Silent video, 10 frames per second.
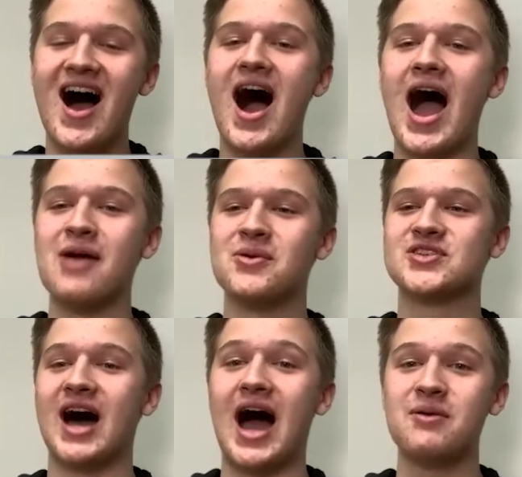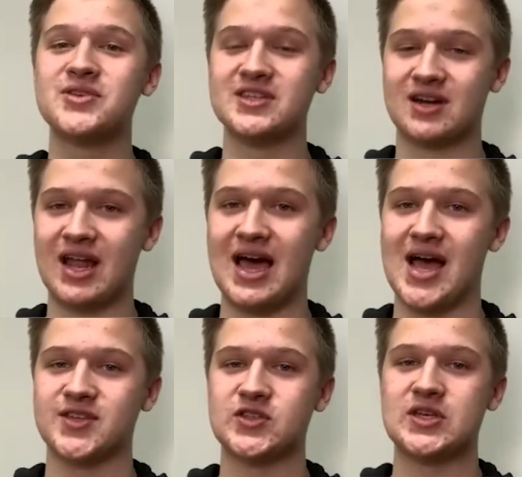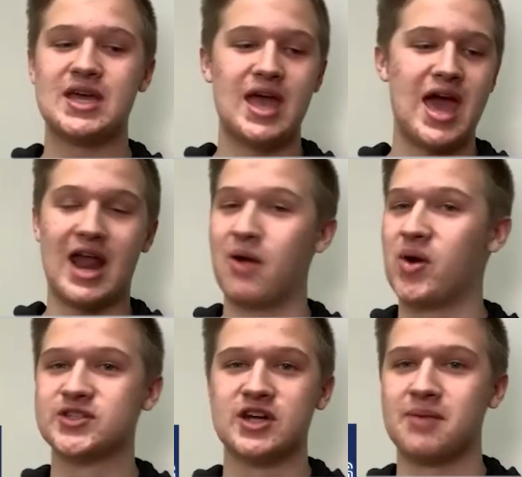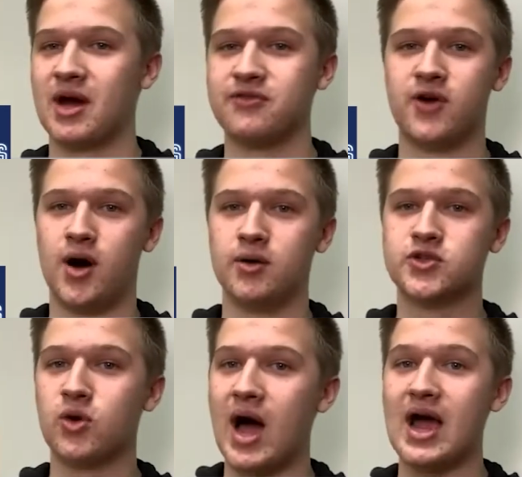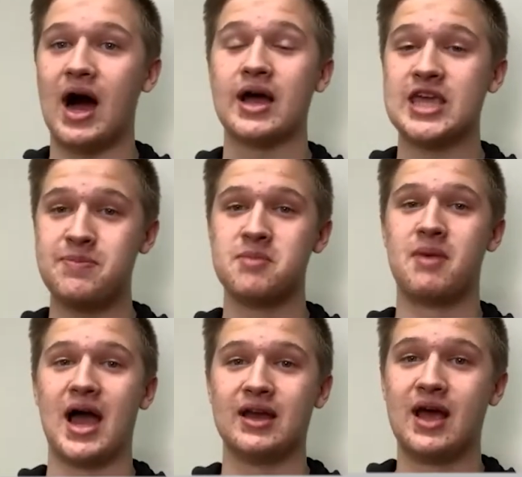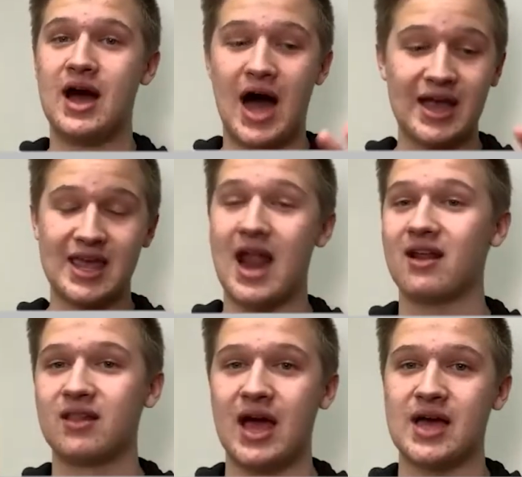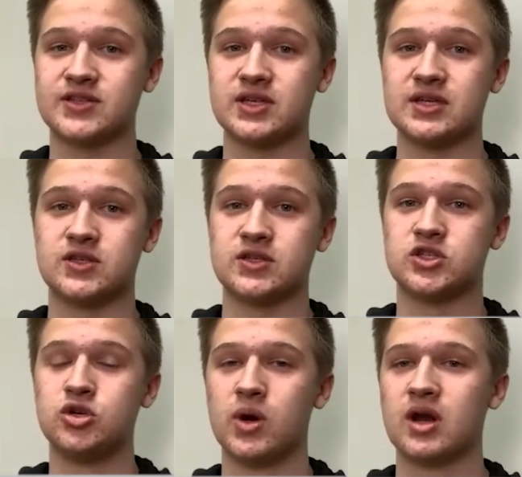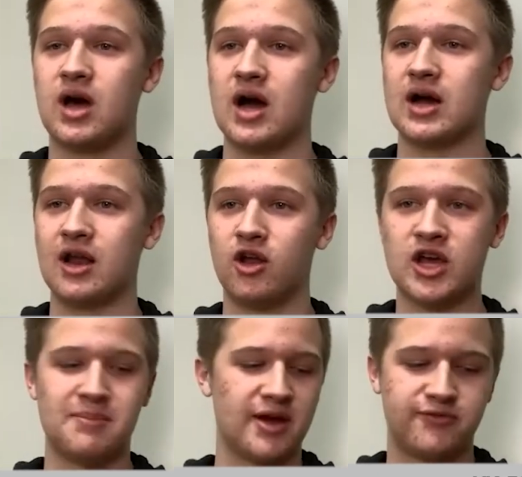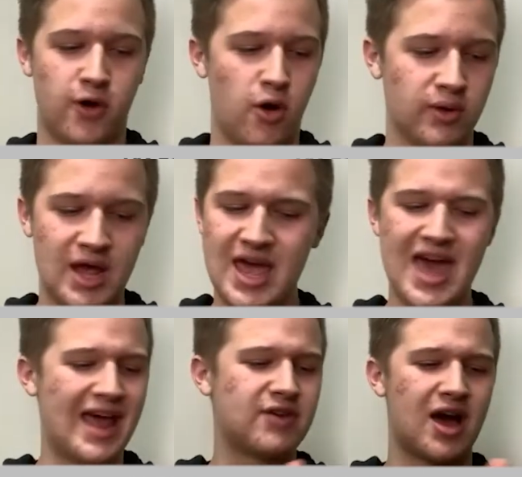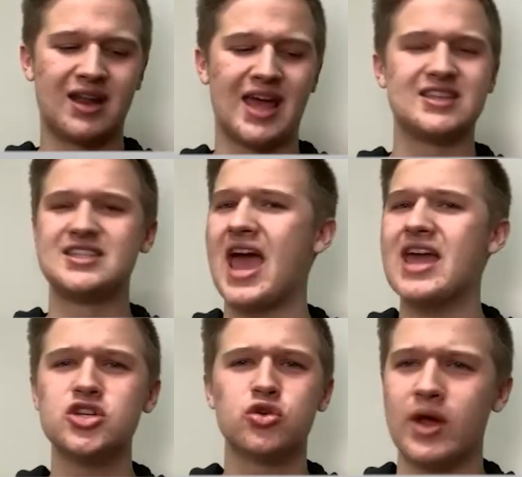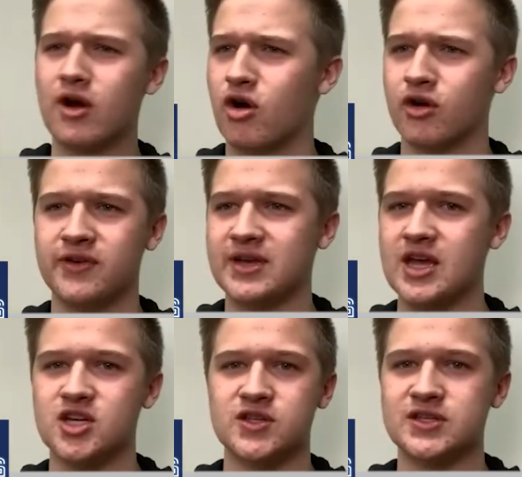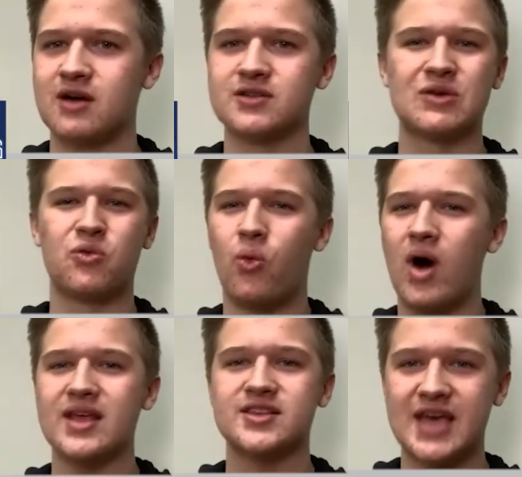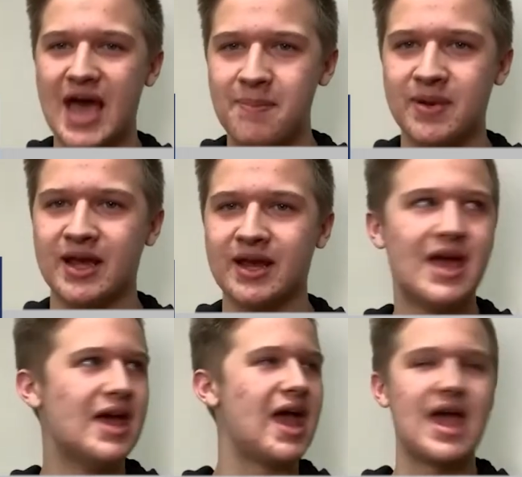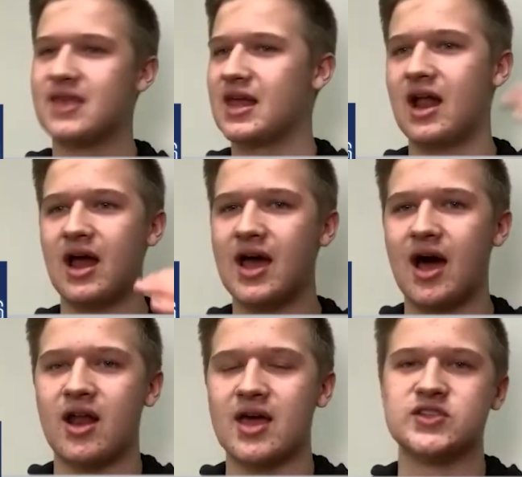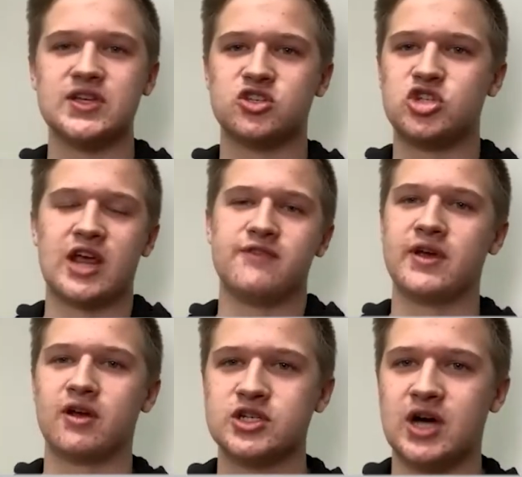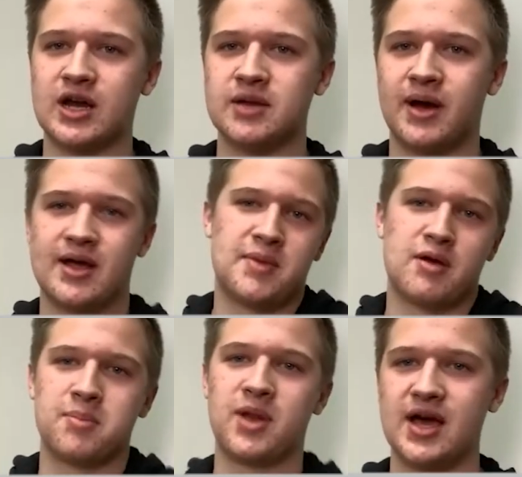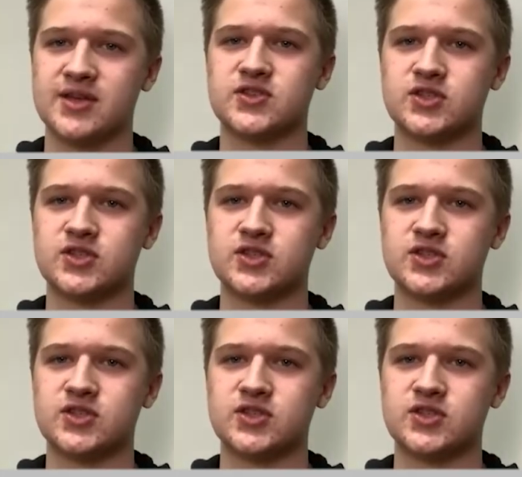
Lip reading: I was in class and I wasn't on my phone. So I keep in mind, I get out of class. It's 2:00. I look at my phone and I've got like 10 Twitter notifications. I was like, what is happening? And then all I see is chicken finger talk in my reply.